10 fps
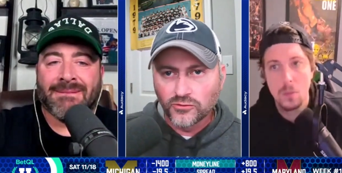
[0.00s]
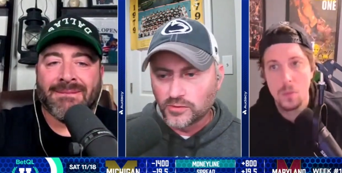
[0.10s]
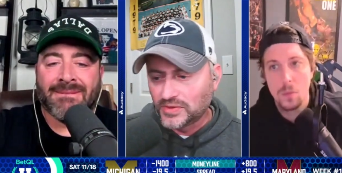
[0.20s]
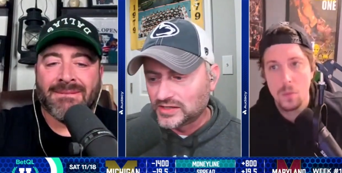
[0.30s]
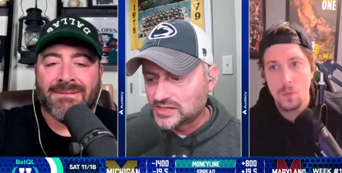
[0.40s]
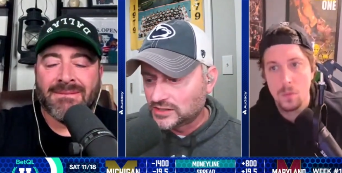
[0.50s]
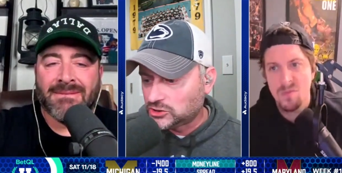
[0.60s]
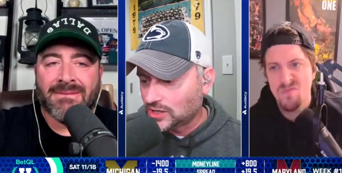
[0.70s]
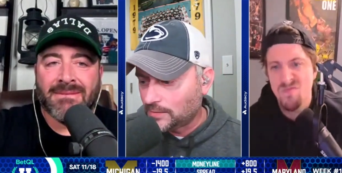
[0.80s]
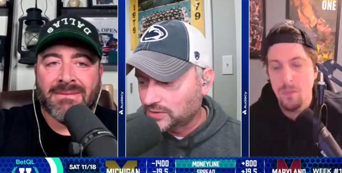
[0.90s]
Speaker 1: for the Big Ten
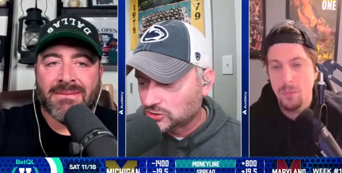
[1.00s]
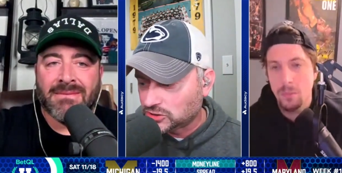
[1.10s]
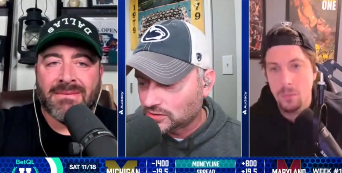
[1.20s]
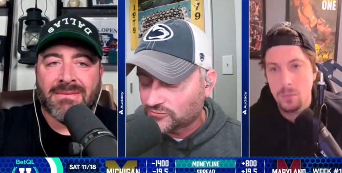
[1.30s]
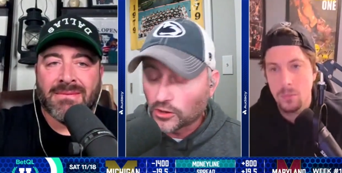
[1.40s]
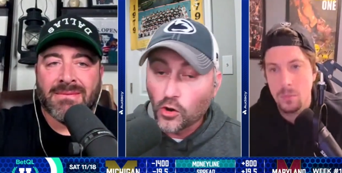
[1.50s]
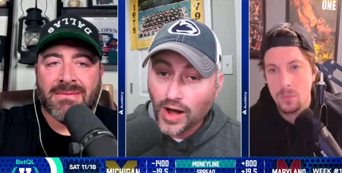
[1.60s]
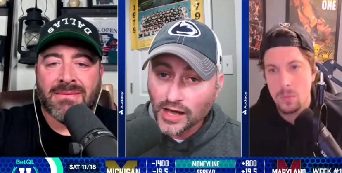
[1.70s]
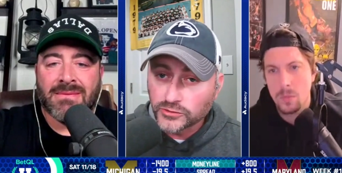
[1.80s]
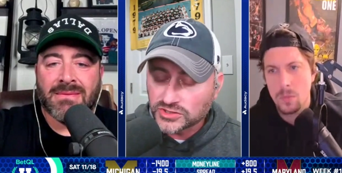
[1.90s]
championship for
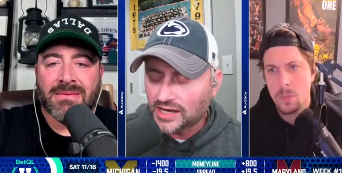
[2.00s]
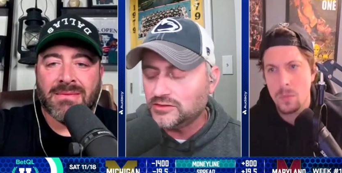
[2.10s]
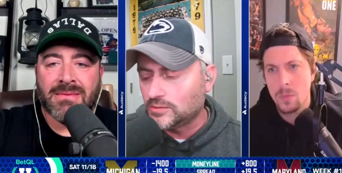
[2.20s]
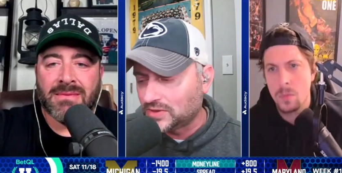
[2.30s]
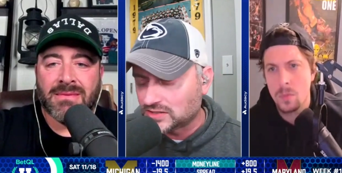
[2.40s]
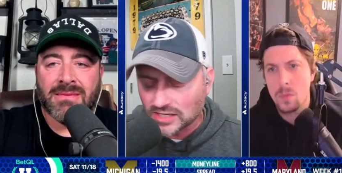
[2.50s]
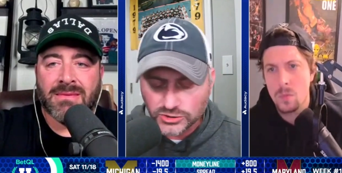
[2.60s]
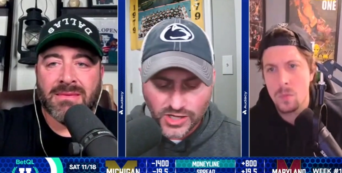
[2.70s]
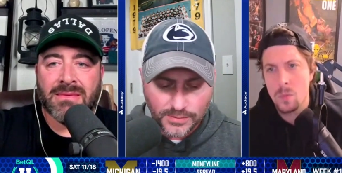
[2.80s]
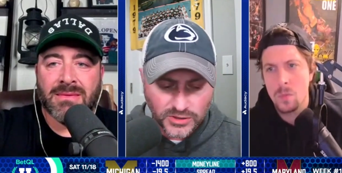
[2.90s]
Ohio State, the Big
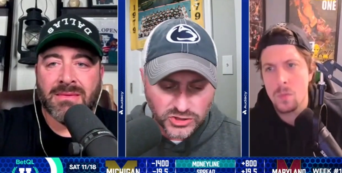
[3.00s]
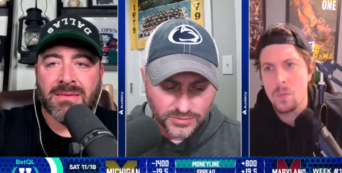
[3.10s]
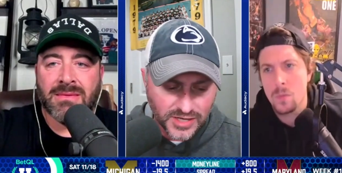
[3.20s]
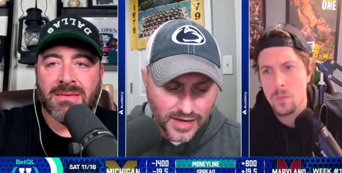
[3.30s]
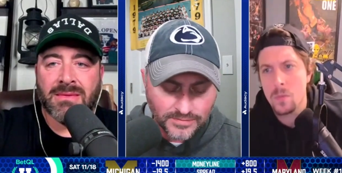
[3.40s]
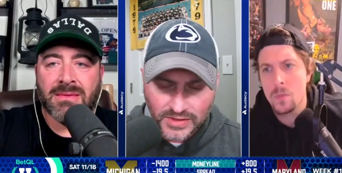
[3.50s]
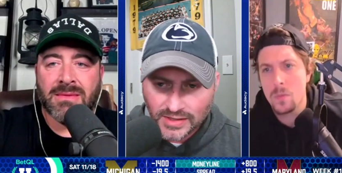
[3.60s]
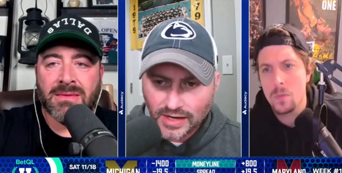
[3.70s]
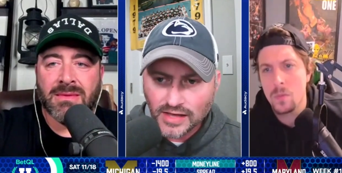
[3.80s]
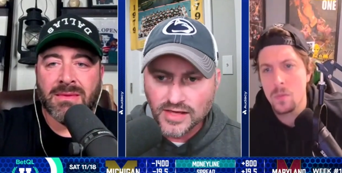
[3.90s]
Ten championship game,
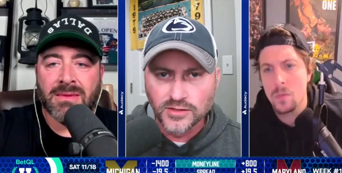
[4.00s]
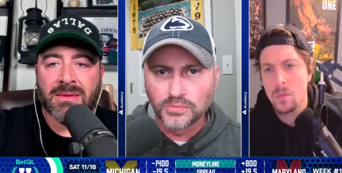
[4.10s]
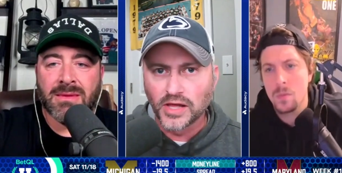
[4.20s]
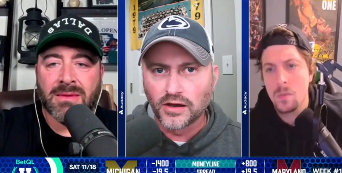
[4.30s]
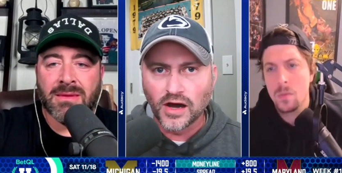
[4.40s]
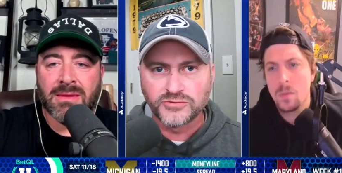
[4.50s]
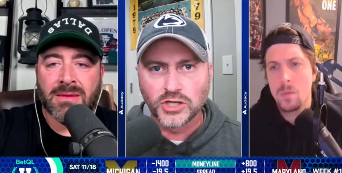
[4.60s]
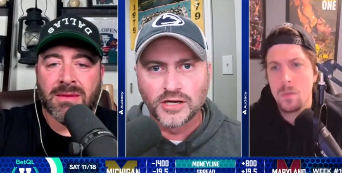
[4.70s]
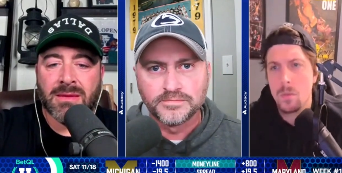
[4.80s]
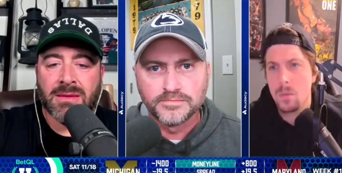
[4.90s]
and then the playoff,
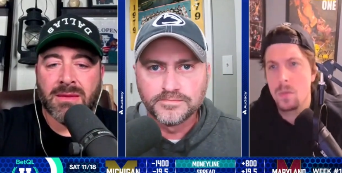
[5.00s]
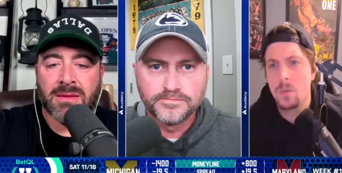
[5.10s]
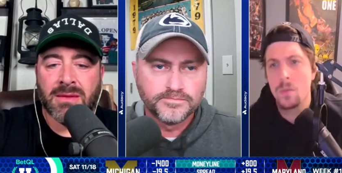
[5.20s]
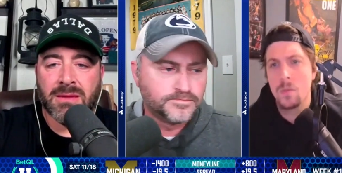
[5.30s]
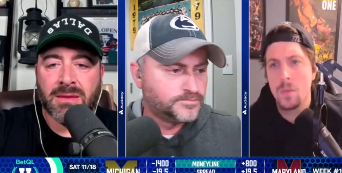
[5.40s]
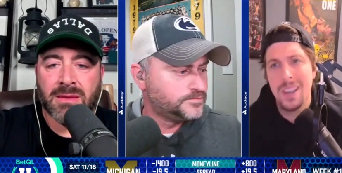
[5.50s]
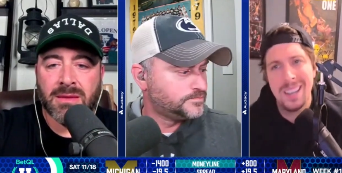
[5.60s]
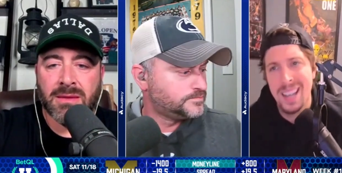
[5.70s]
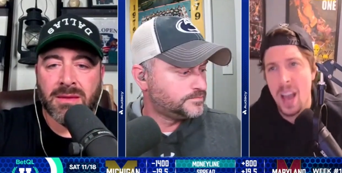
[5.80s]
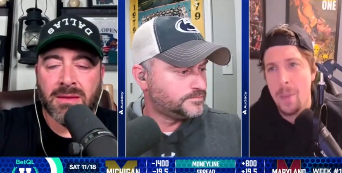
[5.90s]
John.
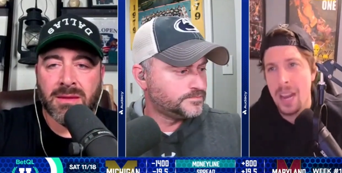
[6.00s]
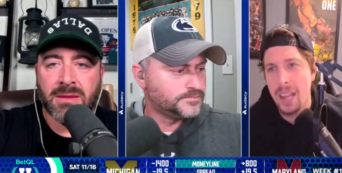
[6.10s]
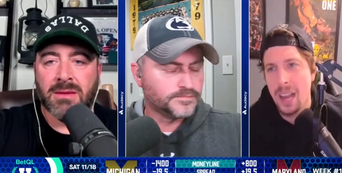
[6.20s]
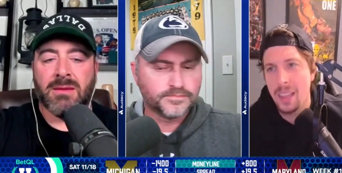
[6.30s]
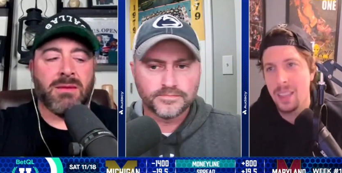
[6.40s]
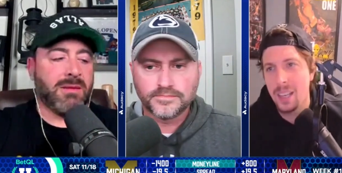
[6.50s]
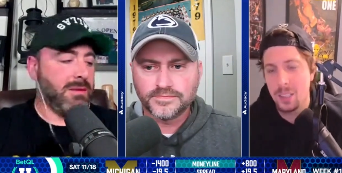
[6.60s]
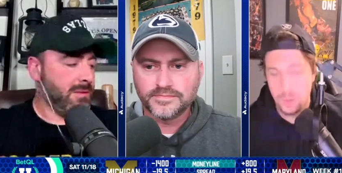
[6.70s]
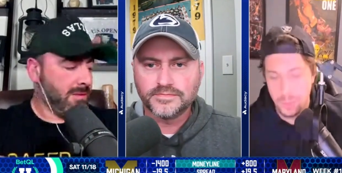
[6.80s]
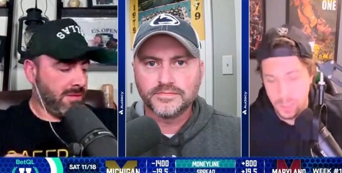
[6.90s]
Speaker 2: Yeah, I mean, I, I think
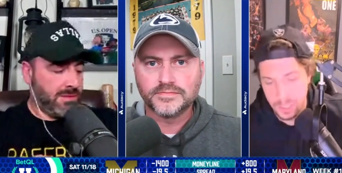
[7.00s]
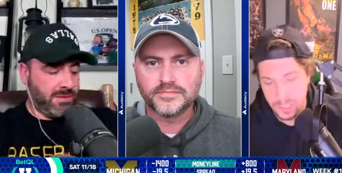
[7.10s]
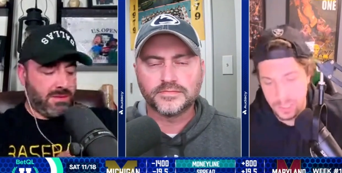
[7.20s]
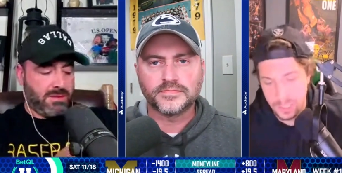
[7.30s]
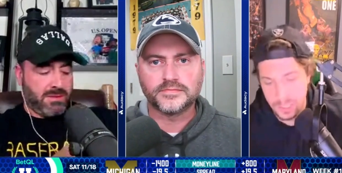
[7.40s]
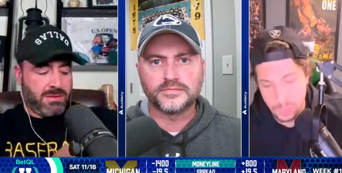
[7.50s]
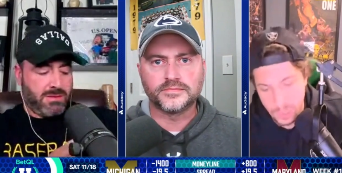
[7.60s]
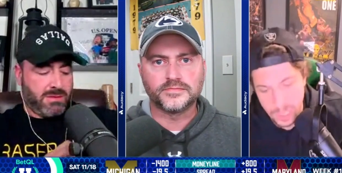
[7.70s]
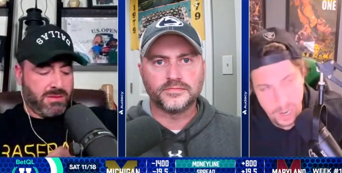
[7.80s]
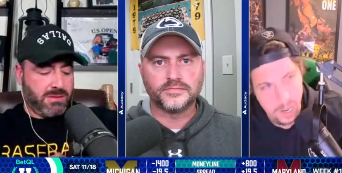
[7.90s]
in terms of this, this
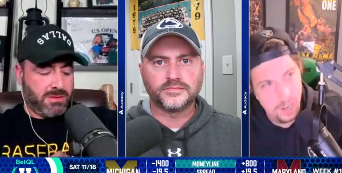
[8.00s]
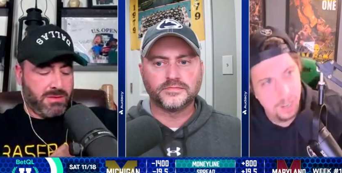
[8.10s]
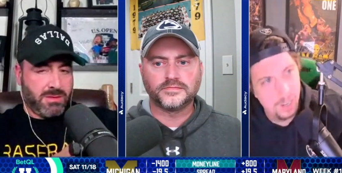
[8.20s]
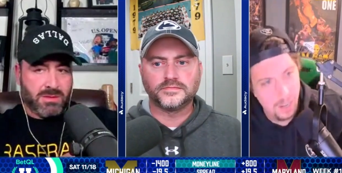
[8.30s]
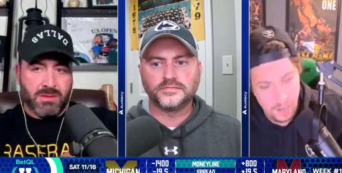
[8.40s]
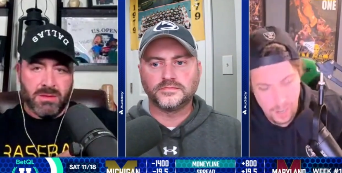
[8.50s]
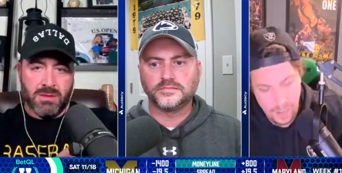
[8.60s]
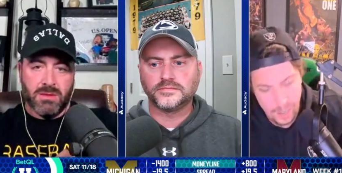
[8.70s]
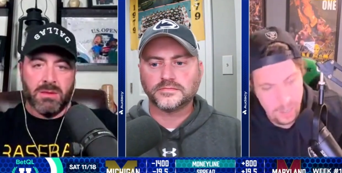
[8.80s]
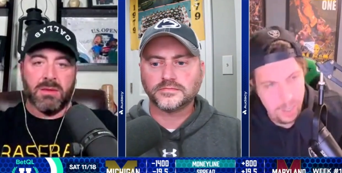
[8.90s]
one, uh,
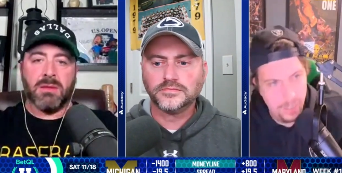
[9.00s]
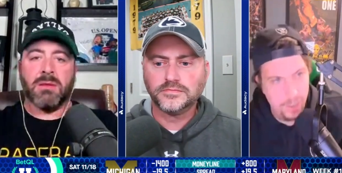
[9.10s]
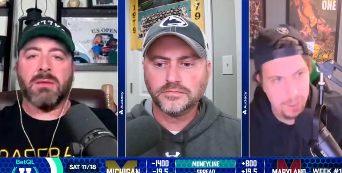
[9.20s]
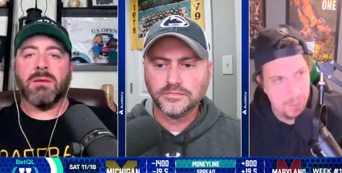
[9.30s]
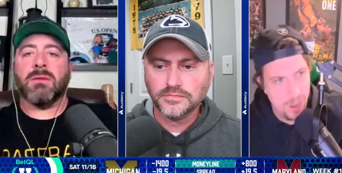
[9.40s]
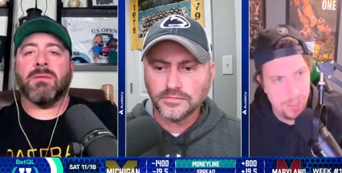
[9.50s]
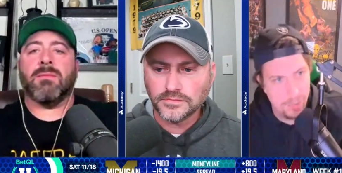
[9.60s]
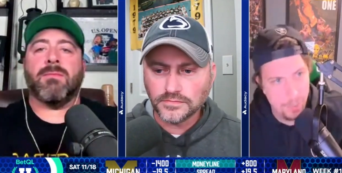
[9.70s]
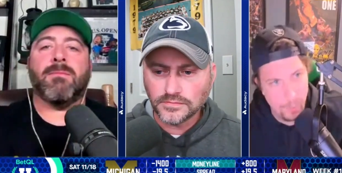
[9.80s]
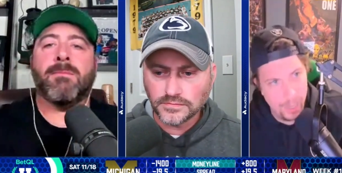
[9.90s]
it, there is
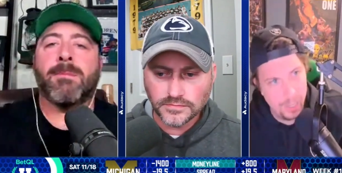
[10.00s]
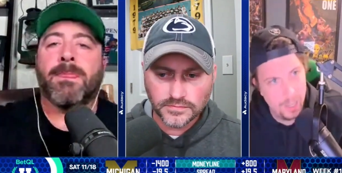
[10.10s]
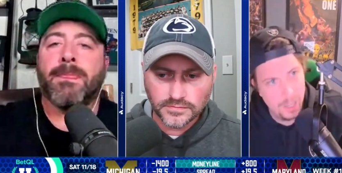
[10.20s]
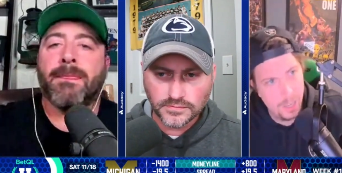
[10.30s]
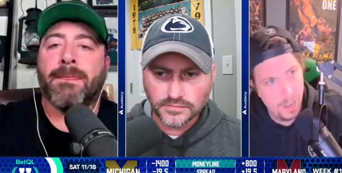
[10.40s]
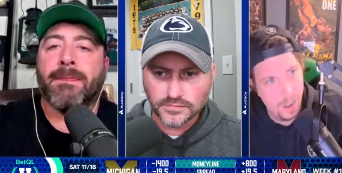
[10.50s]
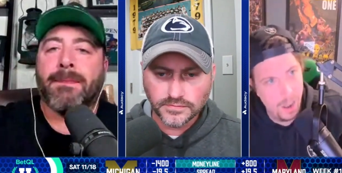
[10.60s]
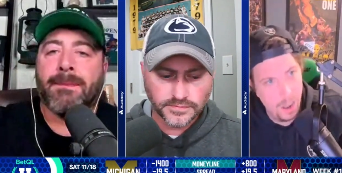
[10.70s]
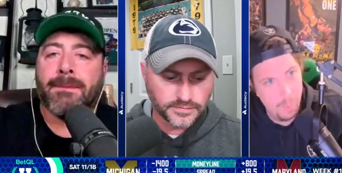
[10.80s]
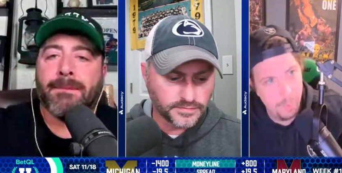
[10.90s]
nothing for me.
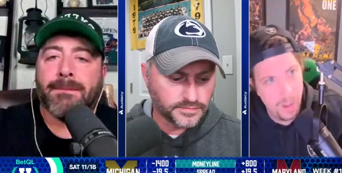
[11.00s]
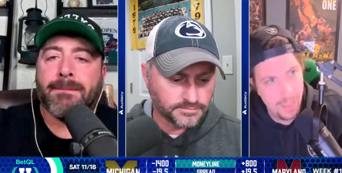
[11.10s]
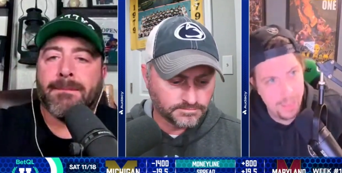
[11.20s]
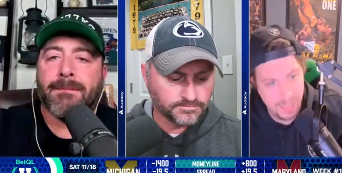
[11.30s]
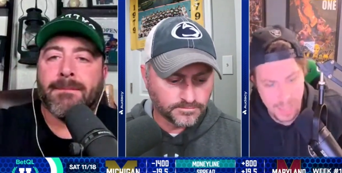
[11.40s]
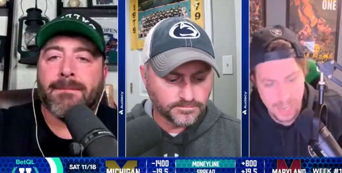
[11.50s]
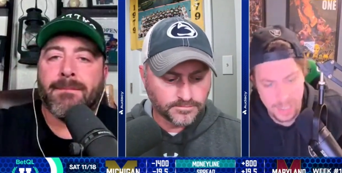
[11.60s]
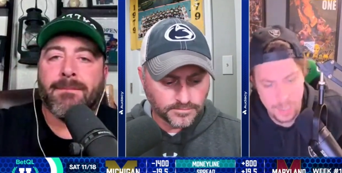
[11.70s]
Um, I think like